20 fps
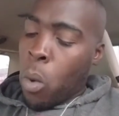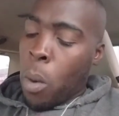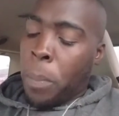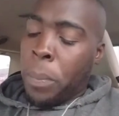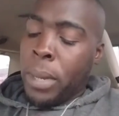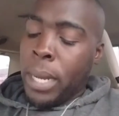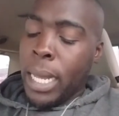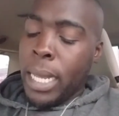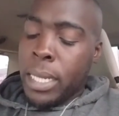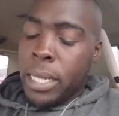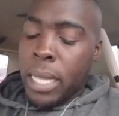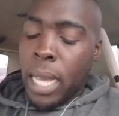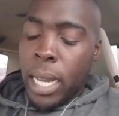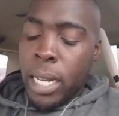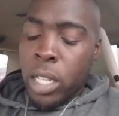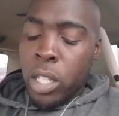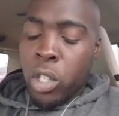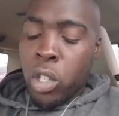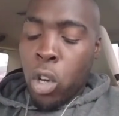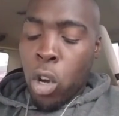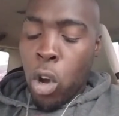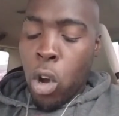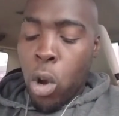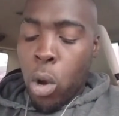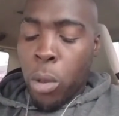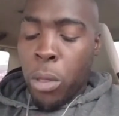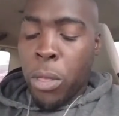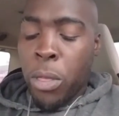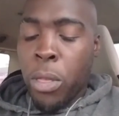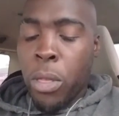placed on this
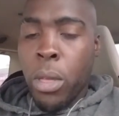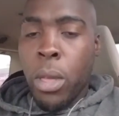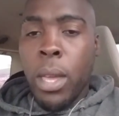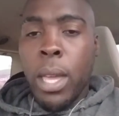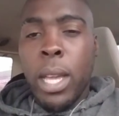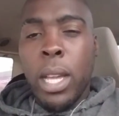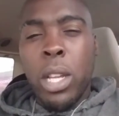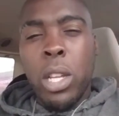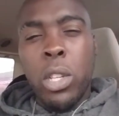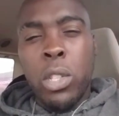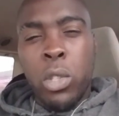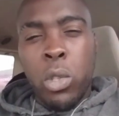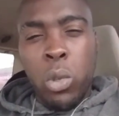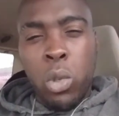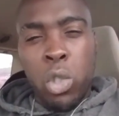earth to